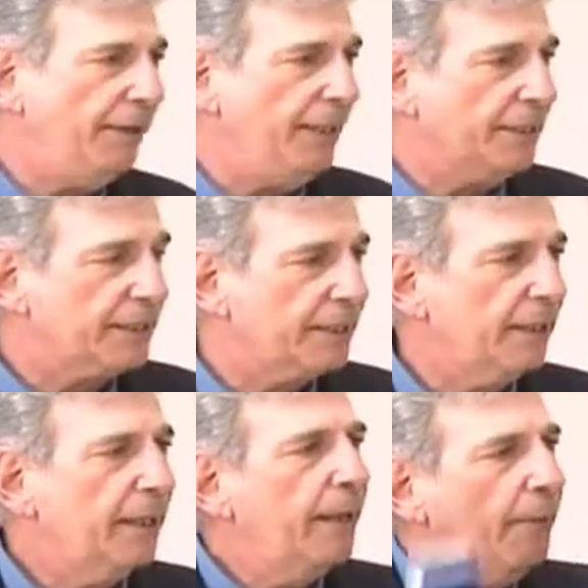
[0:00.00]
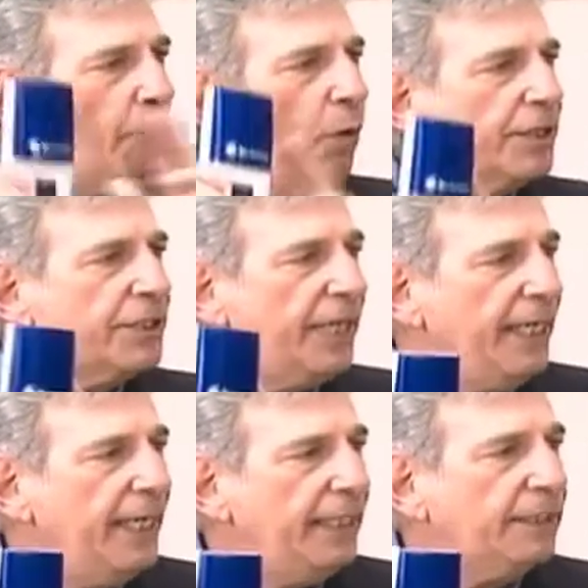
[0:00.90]
of this. Once
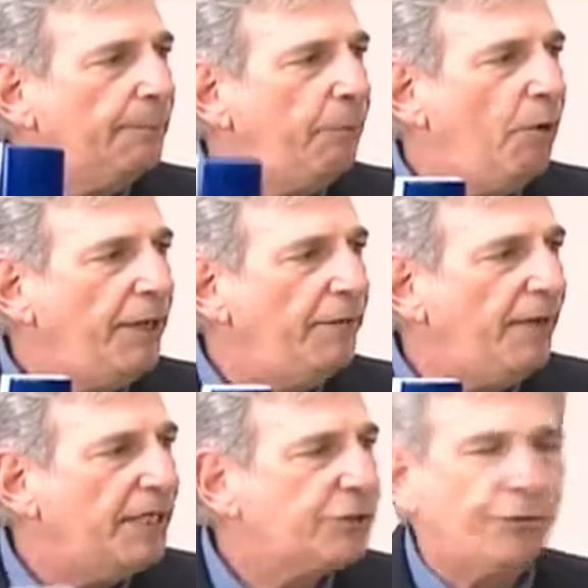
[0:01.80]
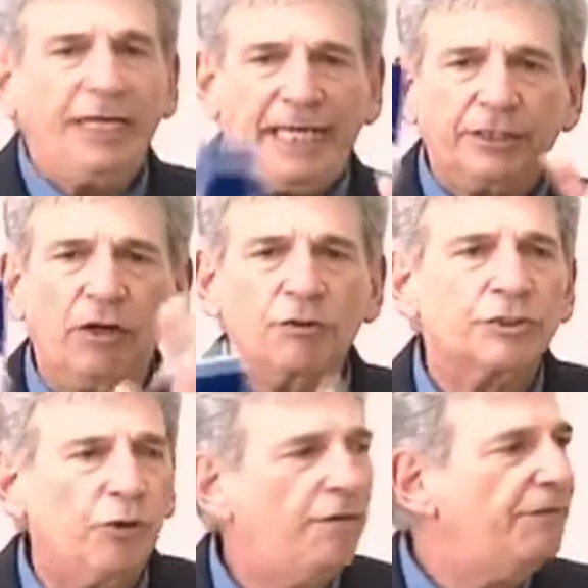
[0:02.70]
they hit the point of entry, it
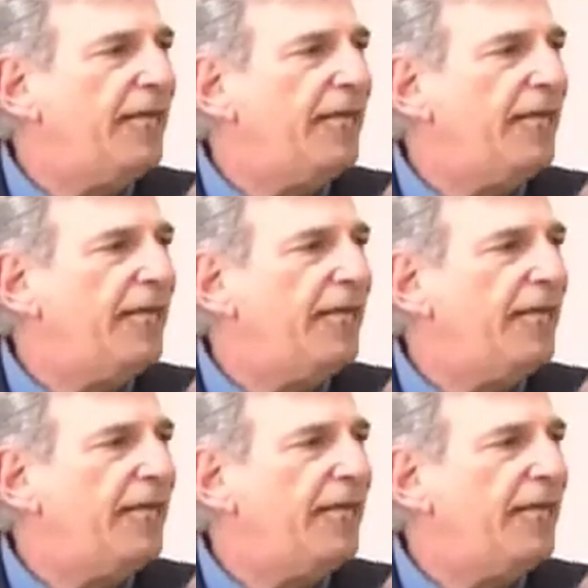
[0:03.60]
goes off.